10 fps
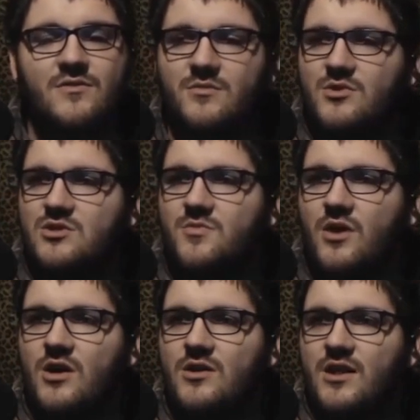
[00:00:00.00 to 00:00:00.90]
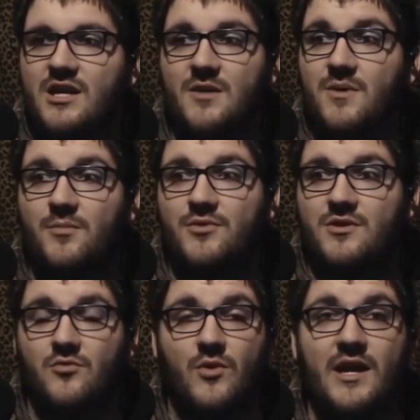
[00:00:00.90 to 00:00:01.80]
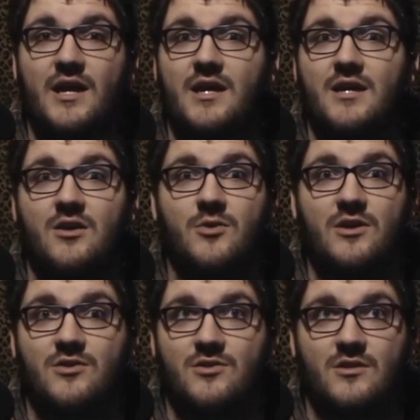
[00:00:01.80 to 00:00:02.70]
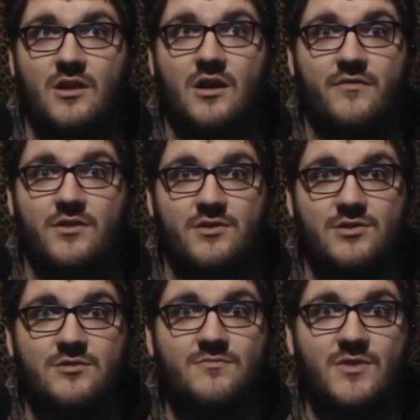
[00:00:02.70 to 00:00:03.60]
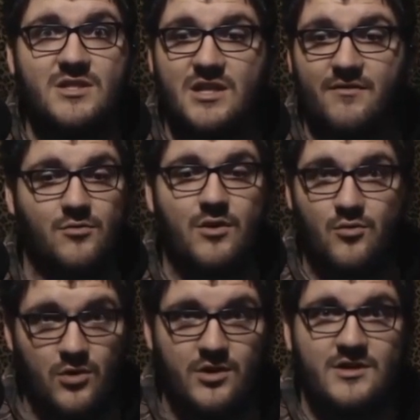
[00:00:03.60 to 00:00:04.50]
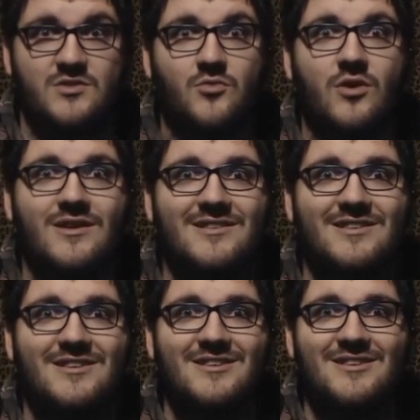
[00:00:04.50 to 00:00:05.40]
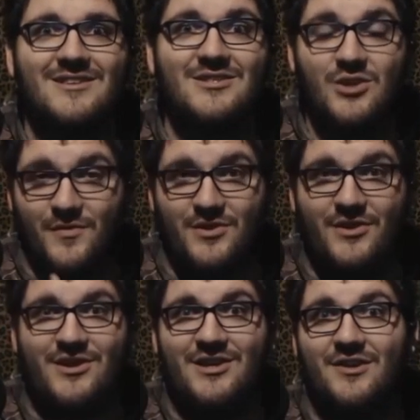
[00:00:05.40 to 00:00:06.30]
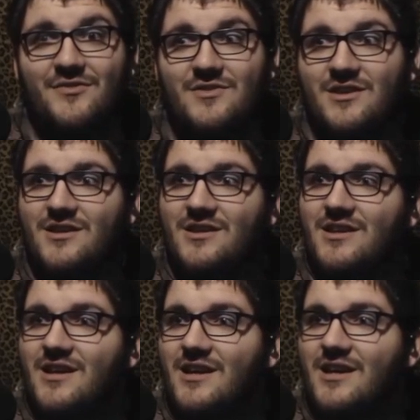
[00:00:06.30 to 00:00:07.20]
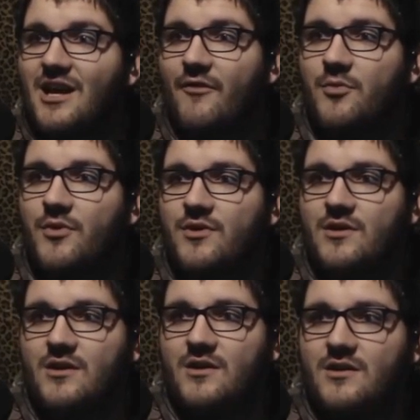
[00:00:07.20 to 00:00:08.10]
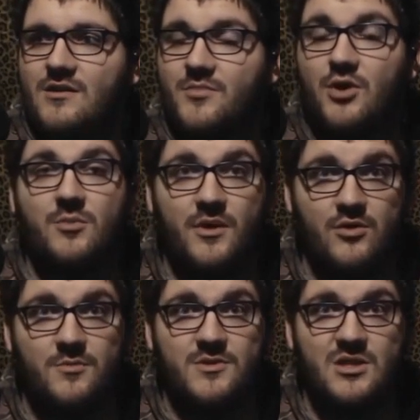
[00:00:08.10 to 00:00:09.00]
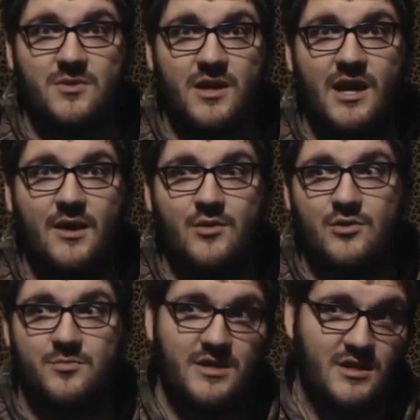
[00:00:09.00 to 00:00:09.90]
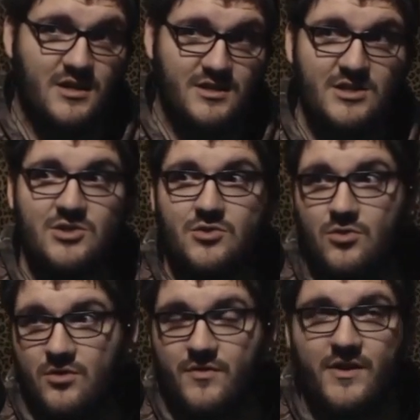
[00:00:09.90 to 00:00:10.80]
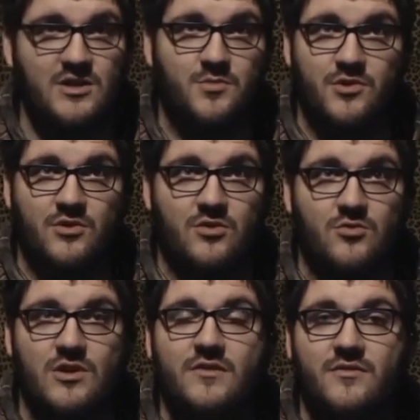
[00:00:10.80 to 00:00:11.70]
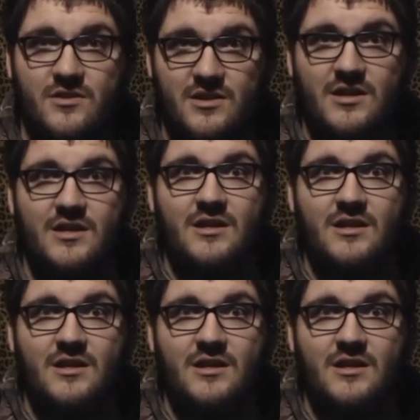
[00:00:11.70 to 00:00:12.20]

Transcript: for the most part, and they keep up with it way quicker than a lot of others. It's everyone working as one. So if you're lucky enough to have a Pokemon group of some kind, whether it be on Discord, Facebook, or wherever,